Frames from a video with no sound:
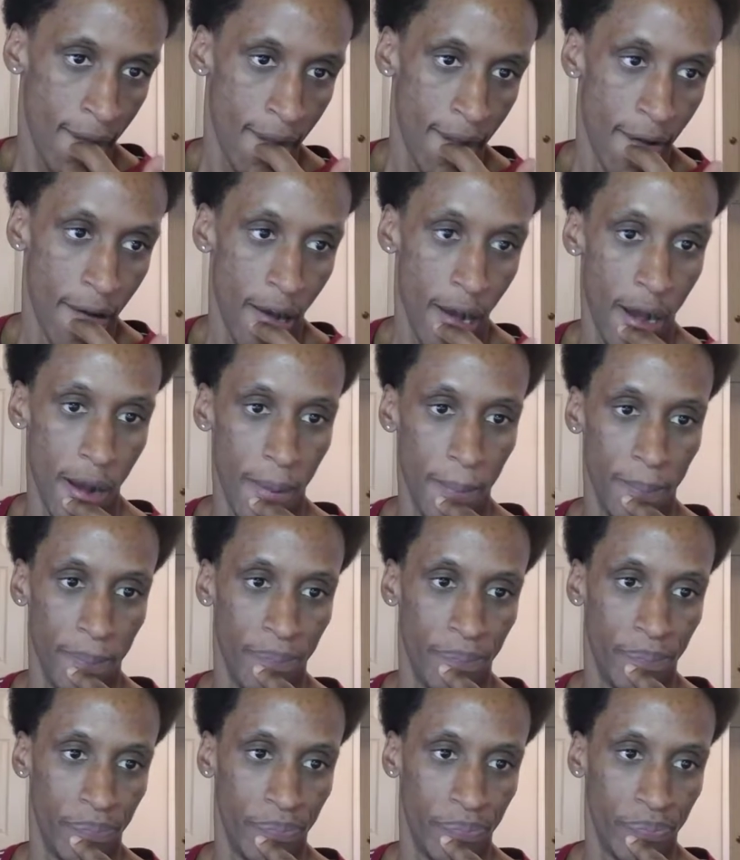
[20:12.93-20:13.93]

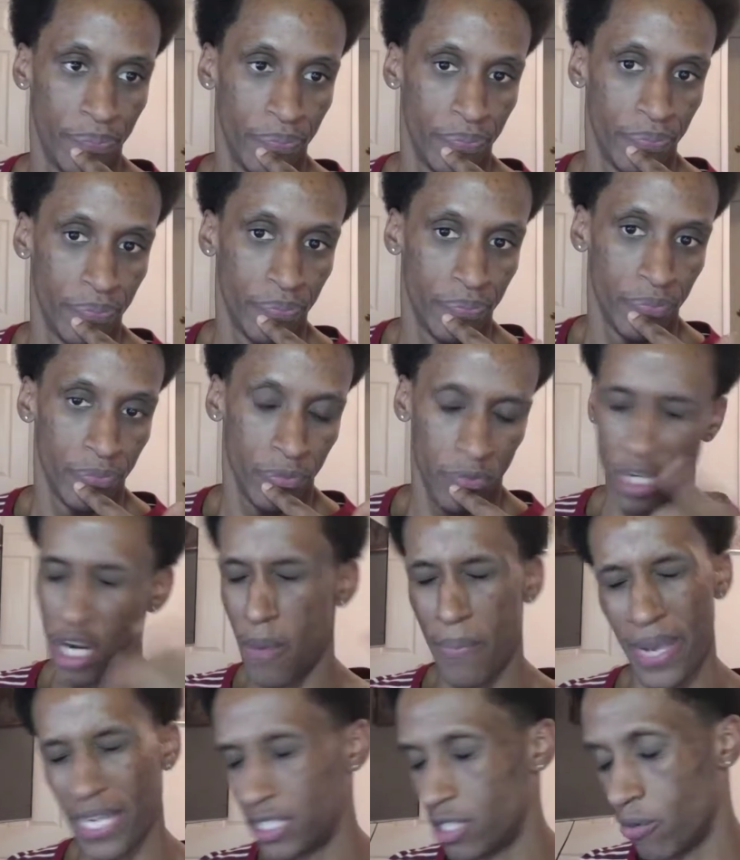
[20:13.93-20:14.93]

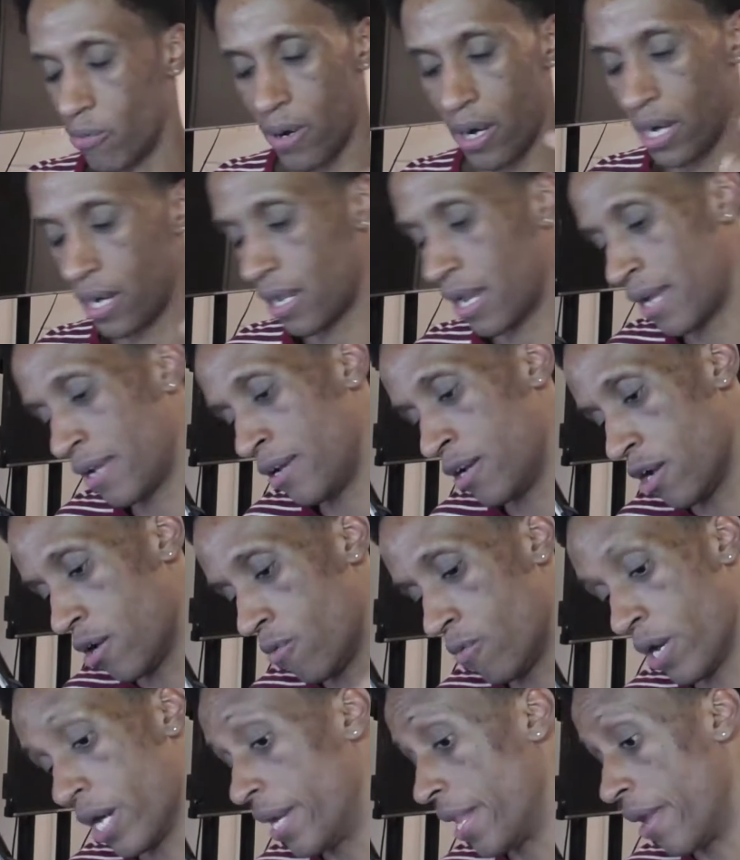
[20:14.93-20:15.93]
based on
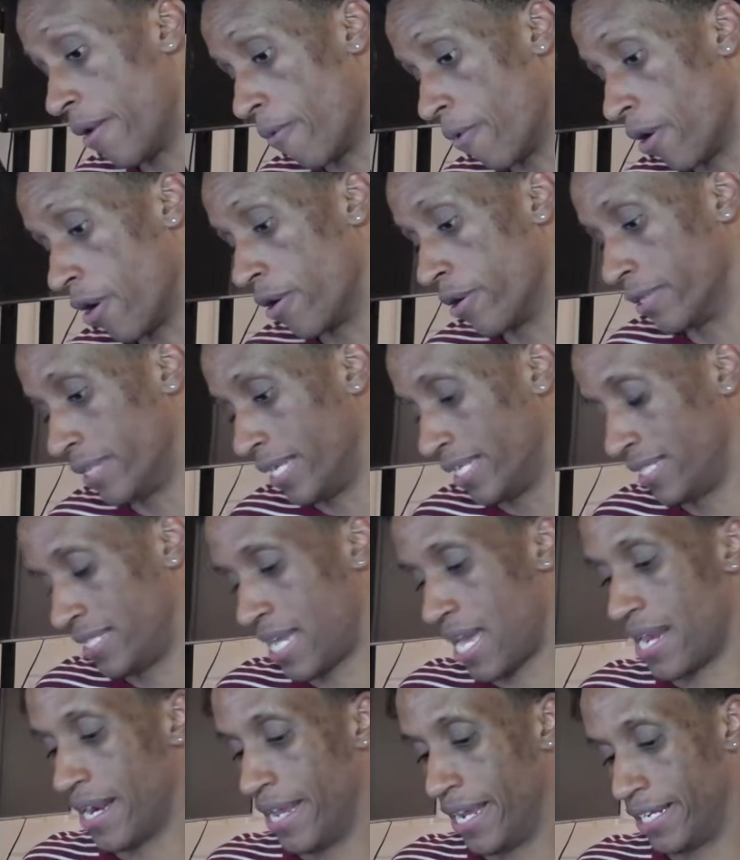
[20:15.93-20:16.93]
where they were and things of that
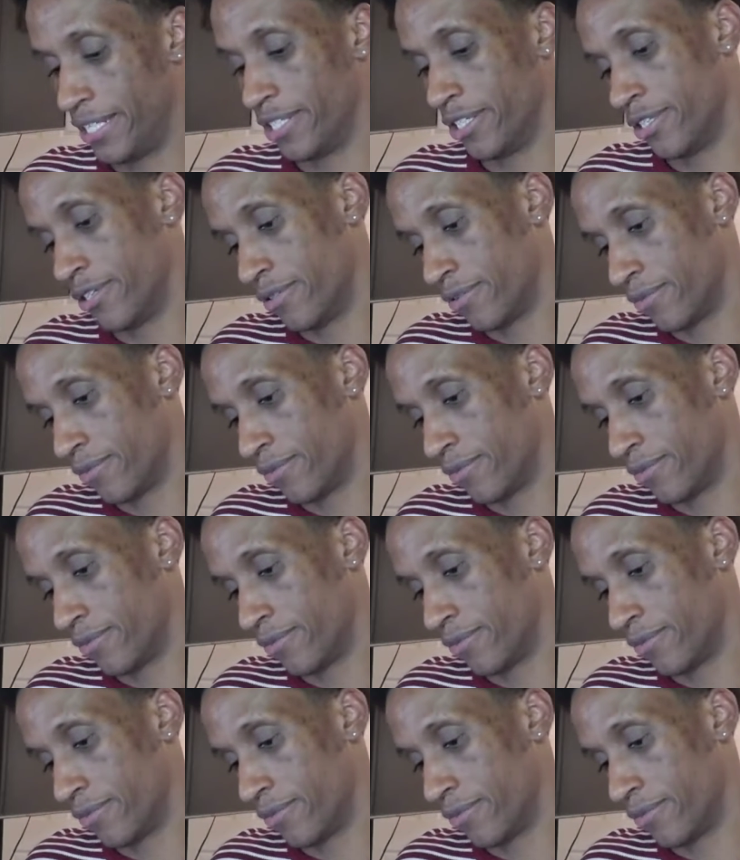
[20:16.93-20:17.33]
nature,